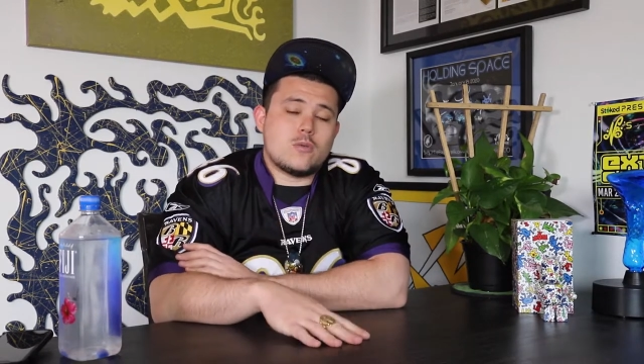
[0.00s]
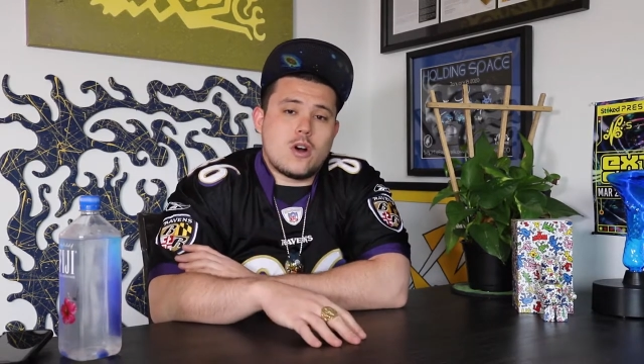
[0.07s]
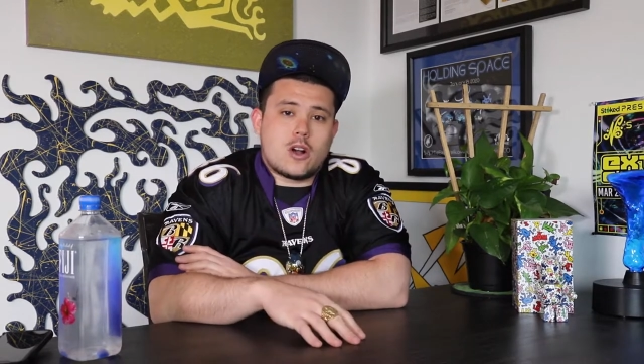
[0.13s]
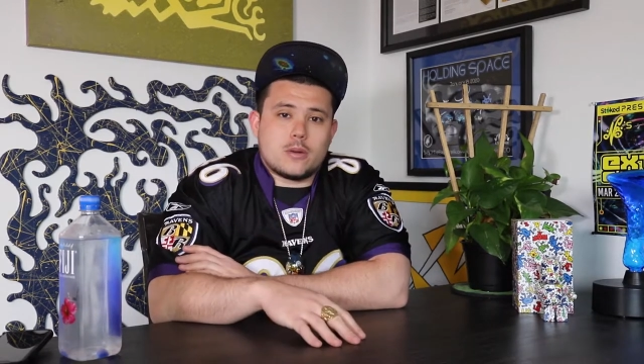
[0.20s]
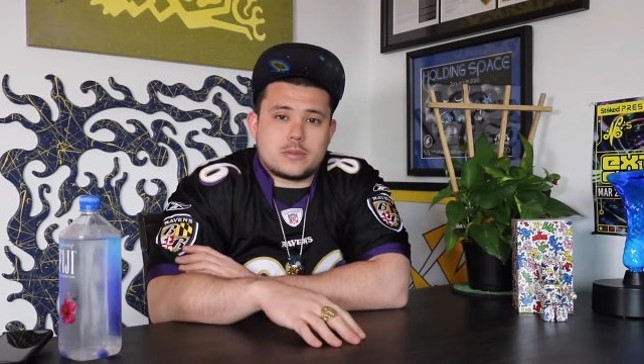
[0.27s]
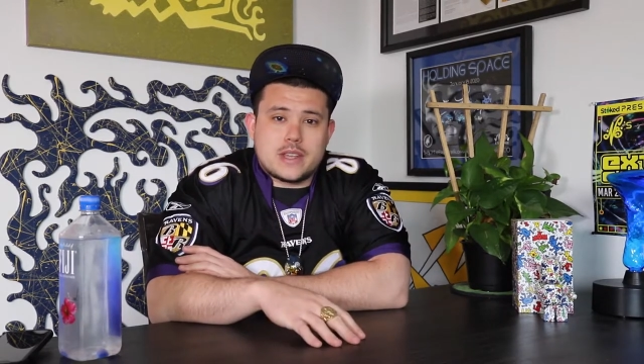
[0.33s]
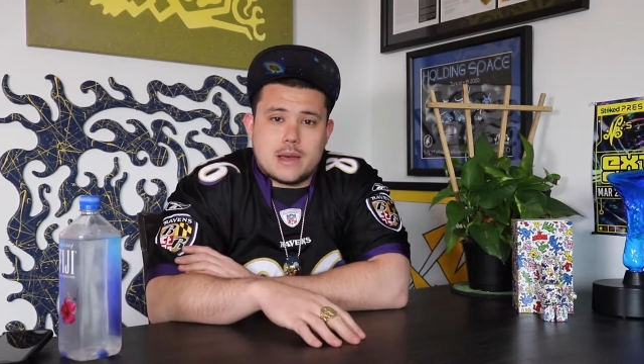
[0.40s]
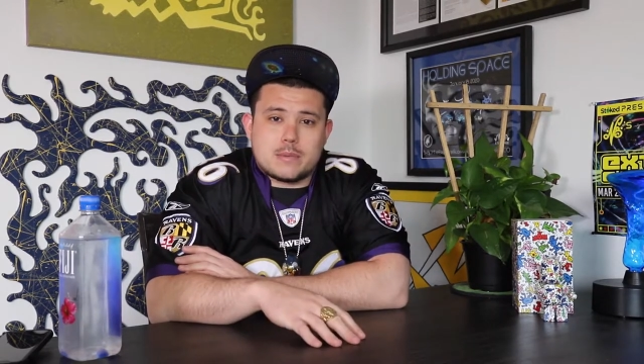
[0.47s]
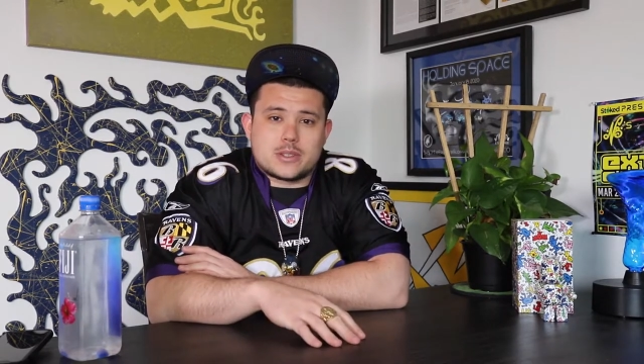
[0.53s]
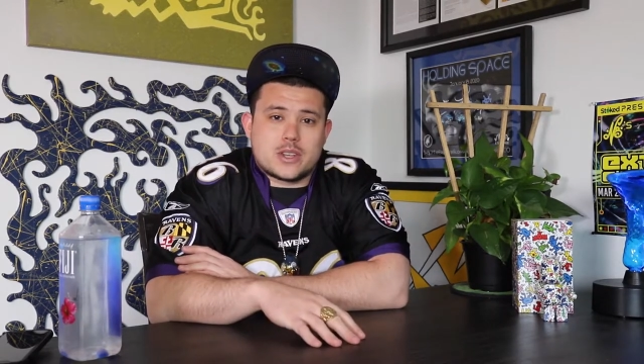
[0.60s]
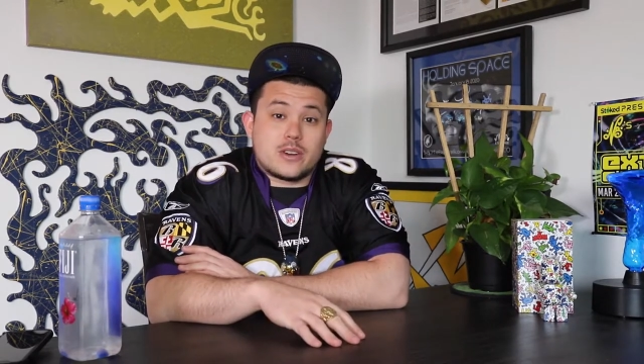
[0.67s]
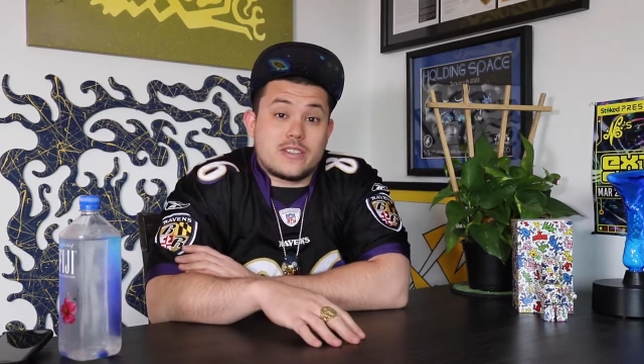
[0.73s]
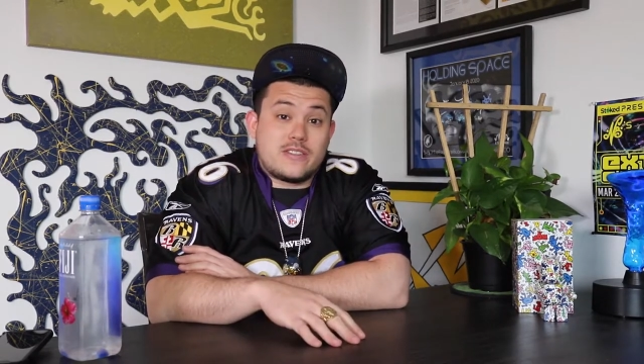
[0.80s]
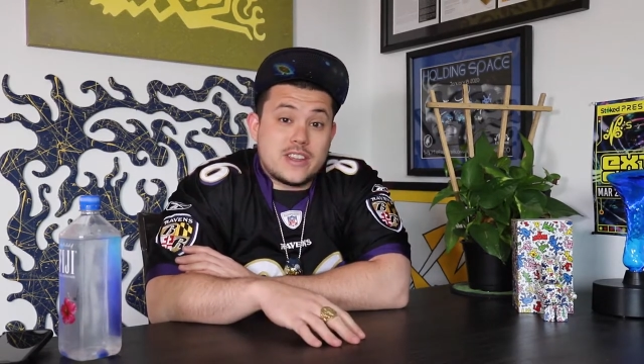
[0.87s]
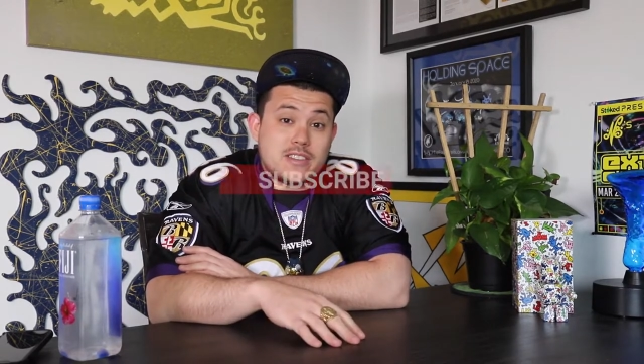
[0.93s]
Welcome to
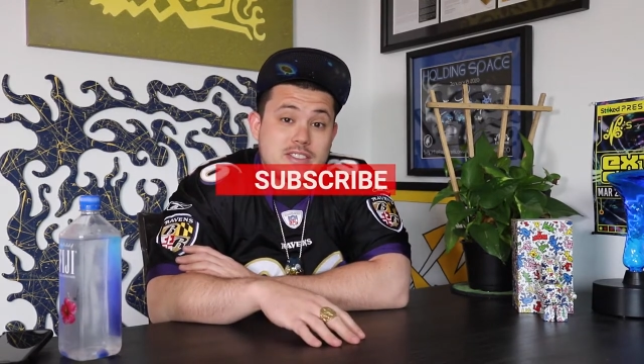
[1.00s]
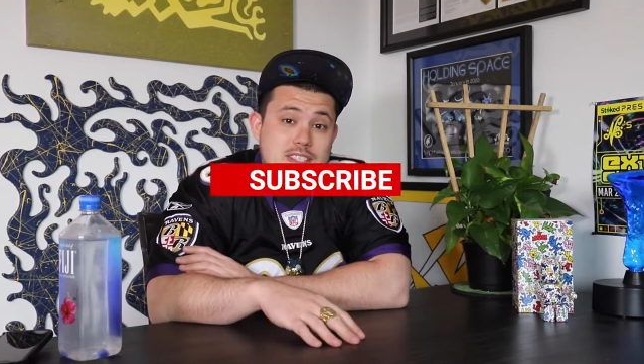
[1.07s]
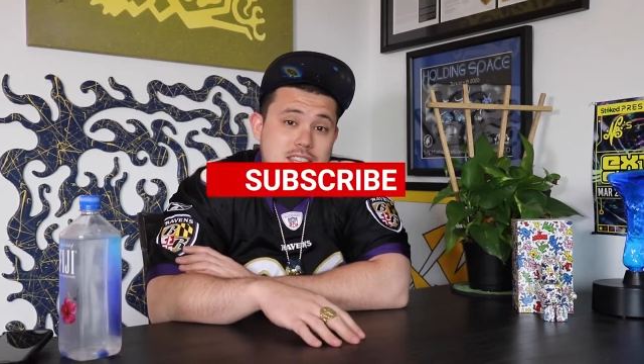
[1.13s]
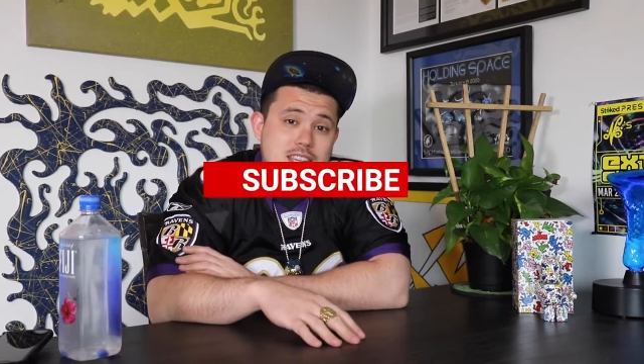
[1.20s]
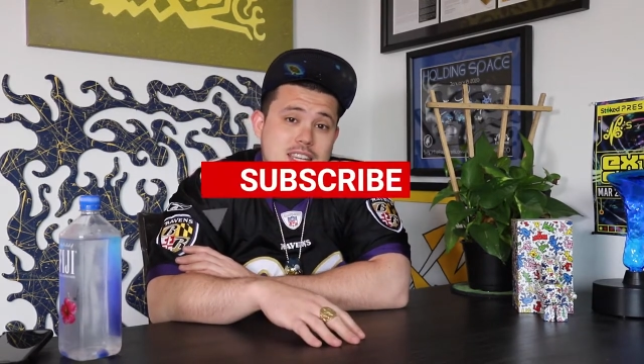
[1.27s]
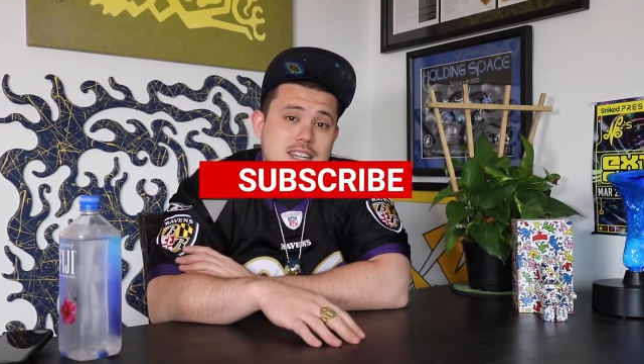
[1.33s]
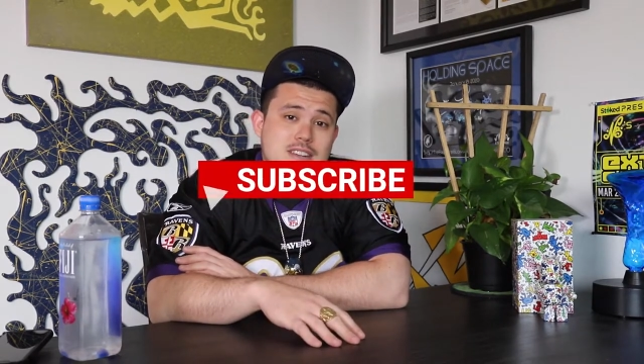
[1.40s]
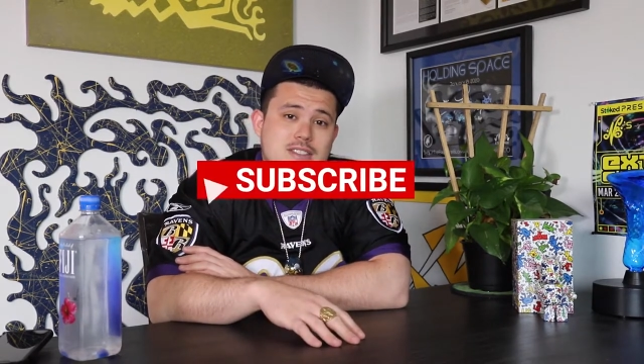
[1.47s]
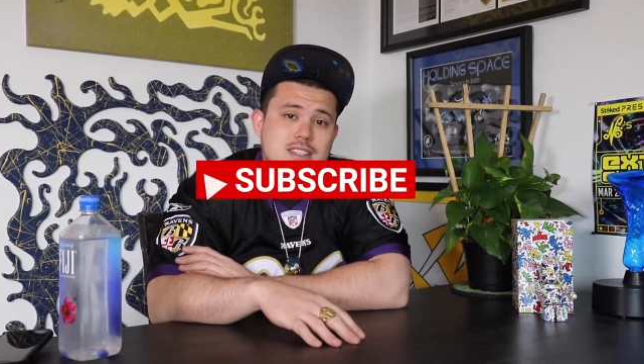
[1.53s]
episode 15